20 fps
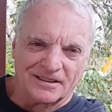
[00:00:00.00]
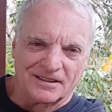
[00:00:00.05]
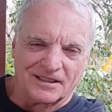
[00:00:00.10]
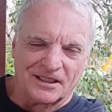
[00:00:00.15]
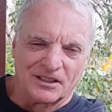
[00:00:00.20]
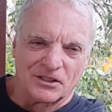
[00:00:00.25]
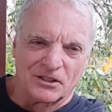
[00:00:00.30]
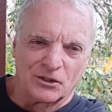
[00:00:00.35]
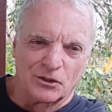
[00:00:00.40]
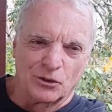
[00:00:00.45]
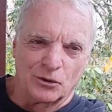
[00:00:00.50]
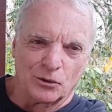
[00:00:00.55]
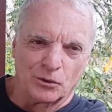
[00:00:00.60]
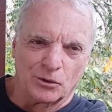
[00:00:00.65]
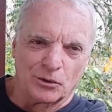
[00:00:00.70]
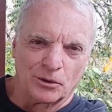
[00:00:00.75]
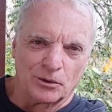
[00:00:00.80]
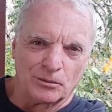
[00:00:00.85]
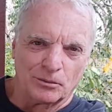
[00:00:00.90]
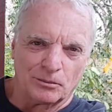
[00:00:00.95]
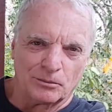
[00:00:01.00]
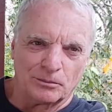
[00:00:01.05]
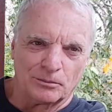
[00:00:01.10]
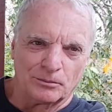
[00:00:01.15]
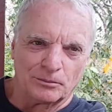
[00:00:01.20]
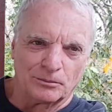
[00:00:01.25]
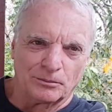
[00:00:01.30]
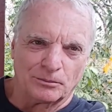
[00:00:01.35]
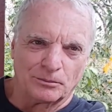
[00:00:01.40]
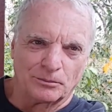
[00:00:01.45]
That's a joke.
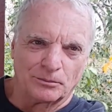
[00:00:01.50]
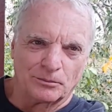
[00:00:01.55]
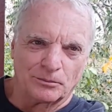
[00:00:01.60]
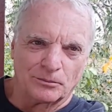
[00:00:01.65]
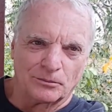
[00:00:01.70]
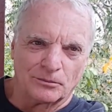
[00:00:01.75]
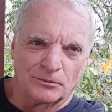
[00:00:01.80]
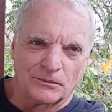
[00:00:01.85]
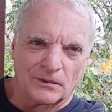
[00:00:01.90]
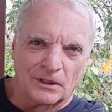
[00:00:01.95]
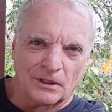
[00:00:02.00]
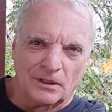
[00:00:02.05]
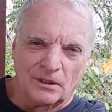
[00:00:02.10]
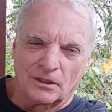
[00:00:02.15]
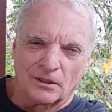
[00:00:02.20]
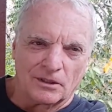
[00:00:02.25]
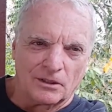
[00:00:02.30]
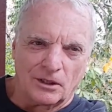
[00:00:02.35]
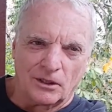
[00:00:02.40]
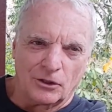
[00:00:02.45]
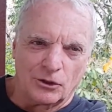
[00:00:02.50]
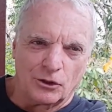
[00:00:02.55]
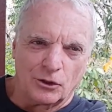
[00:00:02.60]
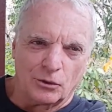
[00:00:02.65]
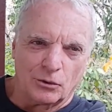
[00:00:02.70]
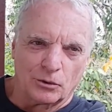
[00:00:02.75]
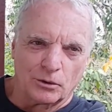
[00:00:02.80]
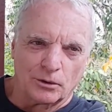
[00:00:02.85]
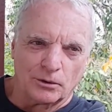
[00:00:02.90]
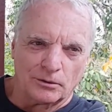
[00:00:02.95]
It's not a
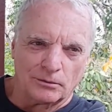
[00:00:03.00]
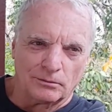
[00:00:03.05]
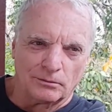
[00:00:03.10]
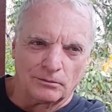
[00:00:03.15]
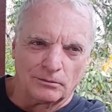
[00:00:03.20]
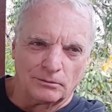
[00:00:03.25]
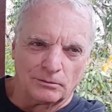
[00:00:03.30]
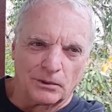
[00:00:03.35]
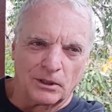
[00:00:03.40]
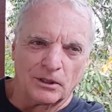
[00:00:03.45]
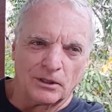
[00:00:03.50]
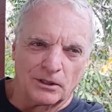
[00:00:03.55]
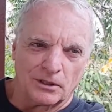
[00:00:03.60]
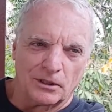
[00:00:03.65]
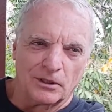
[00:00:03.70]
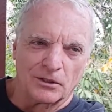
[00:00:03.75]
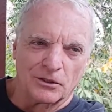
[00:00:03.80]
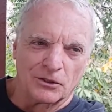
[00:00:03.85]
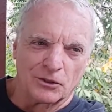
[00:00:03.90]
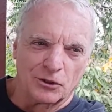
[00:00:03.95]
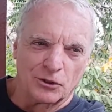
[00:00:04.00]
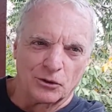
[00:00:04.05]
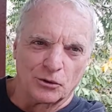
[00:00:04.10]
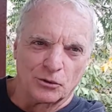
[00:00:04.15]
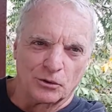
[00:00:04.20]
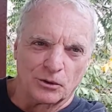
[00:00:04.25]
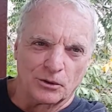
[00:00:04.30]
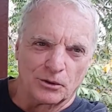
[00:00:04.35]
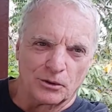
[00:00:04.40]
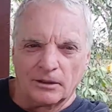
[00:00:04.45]
joke, but it is a
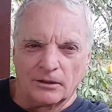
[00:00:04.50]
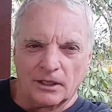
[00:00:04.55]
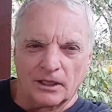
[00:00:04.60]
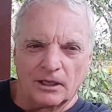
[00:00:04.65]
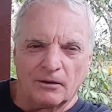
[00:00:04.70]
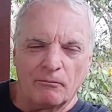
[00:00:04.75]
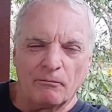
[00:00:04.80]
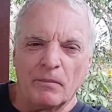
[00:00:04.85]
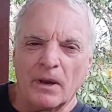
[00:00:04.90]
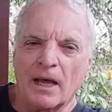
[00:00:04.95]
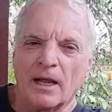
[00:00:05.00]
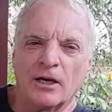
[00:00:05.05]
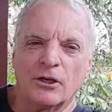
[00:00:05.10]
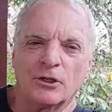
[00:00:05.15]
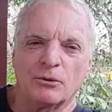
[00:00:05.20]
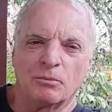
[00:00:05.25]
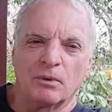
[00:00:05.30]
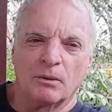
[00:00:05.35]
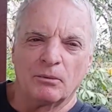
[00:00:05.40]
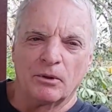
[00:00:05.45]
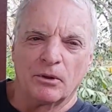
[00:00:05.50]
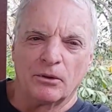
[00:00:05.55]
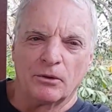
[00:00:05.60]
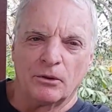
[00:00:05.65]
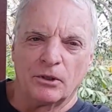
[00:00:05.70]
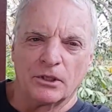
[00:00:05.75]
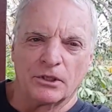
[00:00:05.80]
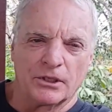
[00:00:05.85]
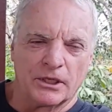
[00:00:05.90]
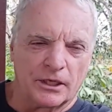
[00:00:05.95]
joke. I think I've managed maybe
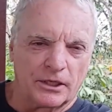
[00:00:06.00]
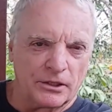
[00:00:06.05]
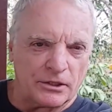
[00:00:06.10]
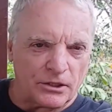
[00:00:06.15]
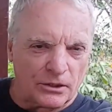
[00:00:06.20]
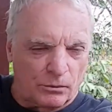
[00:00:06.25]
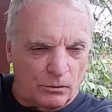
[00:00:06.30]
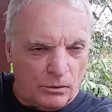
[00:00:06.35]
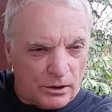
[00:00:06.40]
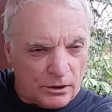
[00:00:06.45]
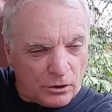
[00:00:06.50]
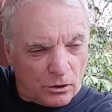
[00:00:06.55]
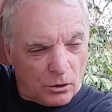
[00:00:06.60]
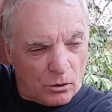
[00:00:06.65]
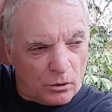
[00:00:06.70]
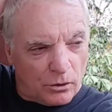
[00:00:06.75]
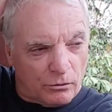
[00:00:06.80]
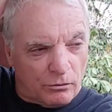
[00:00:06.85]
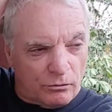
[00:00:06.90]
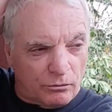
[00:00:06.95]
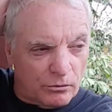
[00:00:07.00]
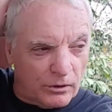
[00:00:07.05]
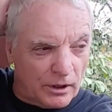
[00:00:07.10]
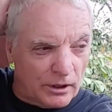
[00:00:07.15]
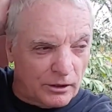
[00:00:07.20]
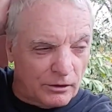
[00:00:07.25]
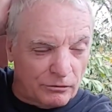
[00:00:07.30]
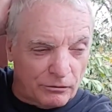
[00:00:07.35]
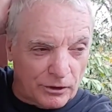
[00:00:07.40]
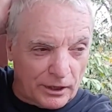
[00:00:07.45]
30 seconds at one go, and then
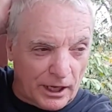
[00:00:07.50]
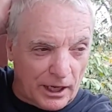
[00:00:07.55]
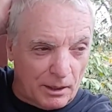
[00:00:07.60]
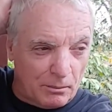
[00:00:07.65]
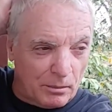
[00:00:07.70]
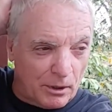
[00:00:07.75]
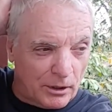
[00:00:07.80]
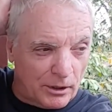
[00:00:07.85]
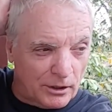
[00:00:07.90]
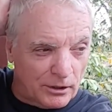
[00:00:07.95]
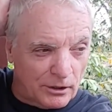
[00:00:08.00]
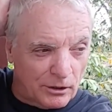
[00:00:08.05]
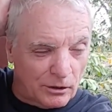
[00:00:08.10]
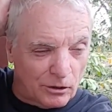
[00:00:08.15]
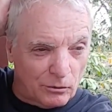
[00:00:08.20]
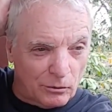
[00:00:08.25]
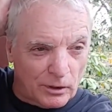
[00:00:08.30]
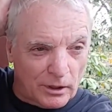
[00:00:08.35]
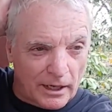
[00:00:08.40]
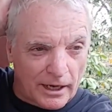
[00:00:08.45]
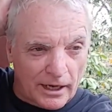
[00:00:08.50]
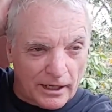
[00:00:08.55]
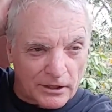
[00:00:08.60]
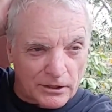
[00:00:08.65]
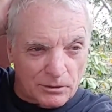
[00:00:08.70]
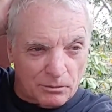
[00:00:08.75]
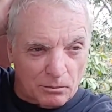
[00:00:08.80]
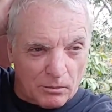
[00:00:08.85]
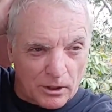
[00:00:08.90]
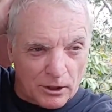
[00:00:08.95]
you forget about it, you know, relax
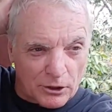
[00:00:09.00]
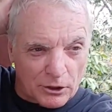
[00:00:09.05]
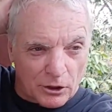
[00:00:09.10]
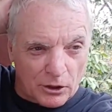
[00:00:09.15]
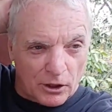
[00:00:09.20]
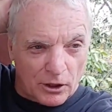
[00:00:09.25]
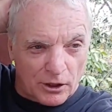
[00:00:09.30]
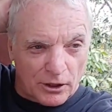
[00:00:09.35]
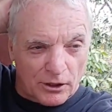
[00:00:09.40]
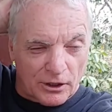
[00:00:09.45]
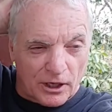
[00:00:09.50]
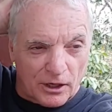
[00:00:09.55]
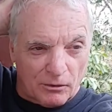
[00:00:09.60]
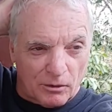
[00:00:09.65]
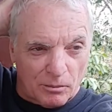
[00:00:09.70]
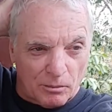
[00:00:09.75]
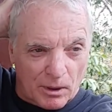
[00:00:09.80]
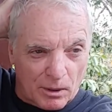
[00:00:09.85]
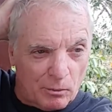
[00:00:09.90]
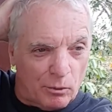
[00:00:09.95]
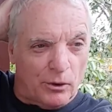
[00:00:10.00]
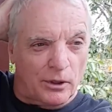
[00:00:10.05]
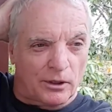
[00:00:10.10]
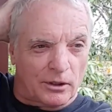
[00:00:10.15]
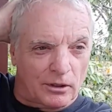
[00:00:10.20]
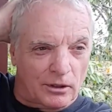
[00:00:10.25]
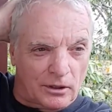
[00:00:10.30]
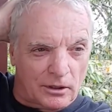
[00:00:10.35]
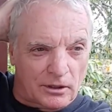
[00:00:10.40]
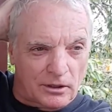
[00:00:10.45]
and march on, and then I remember
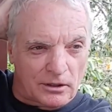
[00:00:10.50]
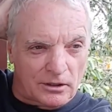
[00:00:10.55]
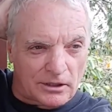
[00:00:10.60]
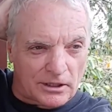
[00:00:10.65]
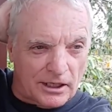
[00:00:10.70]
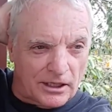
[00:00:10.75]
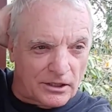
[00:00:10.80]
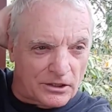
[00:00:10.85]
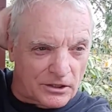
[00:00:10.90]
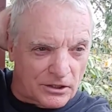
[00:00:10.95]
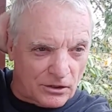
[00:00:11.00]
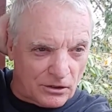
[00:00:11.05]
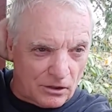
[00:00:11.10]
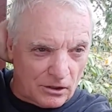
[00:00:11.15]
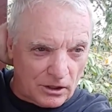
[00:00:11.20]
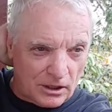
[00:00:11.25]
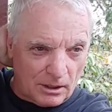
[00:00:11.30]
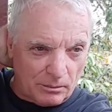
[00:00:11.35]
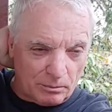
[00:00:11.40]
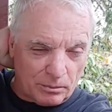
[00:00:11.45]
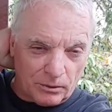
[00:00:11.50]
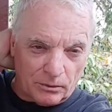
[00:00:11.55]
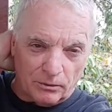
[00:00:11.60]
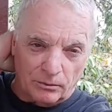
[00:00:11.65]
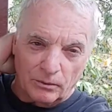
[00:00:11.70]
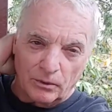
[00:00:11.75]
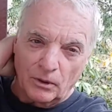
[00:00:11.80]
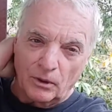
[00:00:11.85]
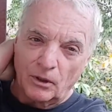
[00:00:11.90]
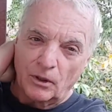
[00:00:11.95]
it and I tense it all up and
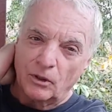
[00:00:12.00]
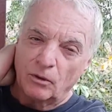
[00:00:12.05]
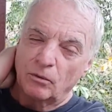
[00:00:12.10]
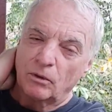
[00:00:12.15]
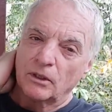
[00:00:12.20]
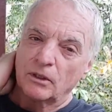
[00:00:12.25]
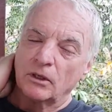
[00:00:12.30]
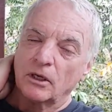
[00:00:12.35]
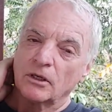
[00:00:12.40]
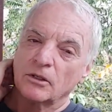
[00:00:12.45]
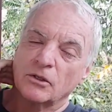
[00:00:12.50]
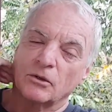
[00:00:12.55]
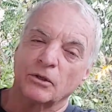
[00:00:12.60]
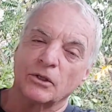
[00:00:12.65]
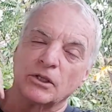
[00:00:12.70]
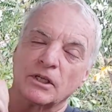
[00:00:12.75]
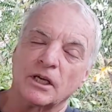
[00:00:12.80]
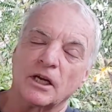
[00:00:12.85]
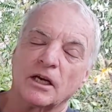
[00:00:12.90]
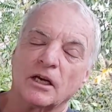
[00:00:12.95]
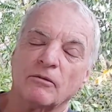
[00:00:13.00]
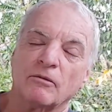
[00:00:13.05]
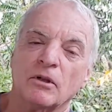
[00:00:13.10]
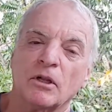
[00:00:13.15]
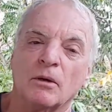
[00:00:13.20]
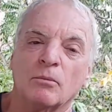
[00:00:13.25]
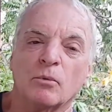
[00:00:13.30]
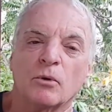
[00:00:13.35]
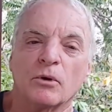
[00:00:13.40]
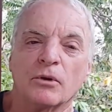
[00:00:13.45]
whatnot. So it's a heck of a
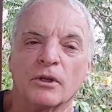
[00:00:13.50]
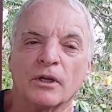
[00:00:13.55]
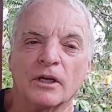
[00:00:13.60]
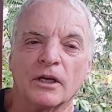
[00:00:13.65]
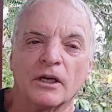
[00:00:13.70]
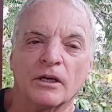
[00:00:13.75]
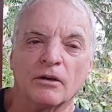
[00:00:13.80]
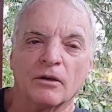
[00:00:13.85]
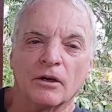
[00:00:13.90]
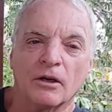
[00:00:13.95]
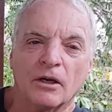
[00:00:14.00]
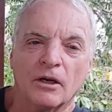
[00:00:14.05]
lot more than I